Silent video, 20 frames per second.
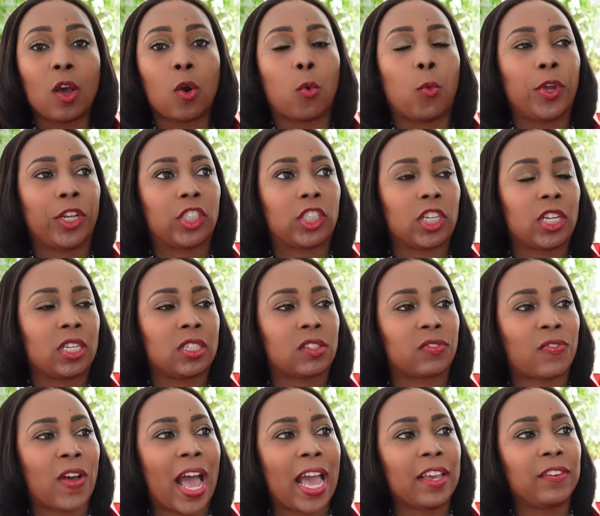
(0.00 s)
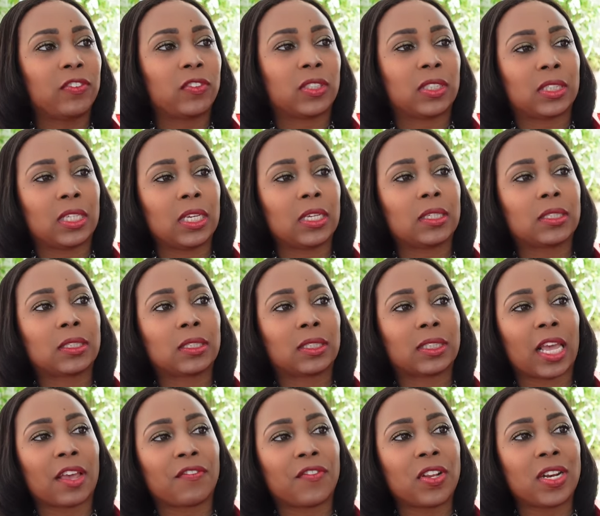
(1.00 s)
which is five, six,
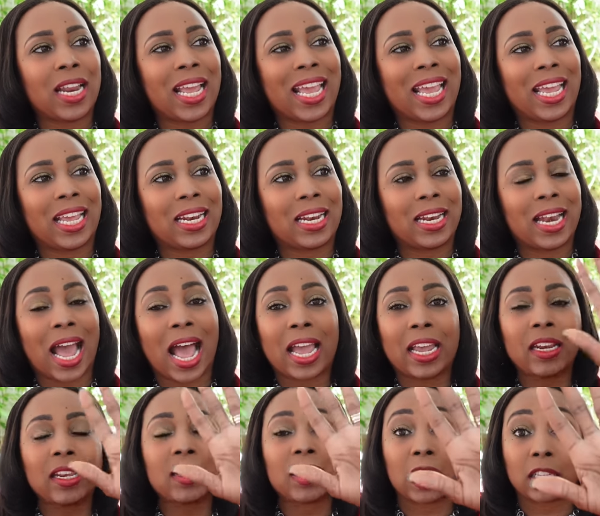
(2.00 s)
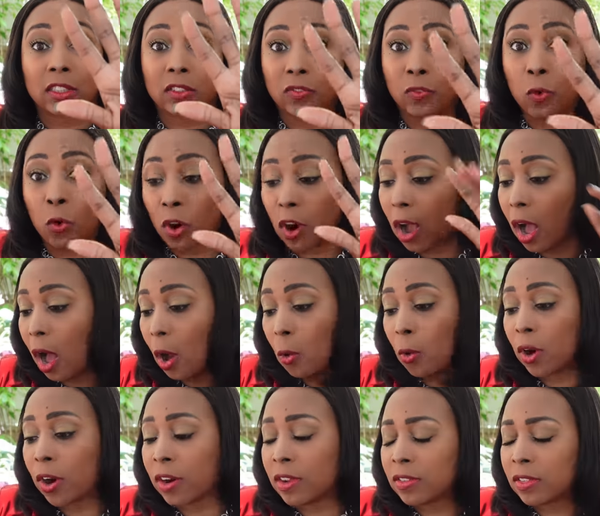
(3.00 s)
seven, eight, nine. That's four
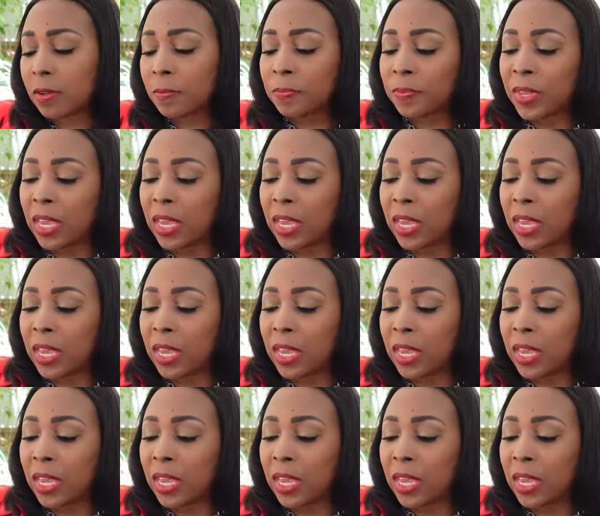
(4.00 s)
hours.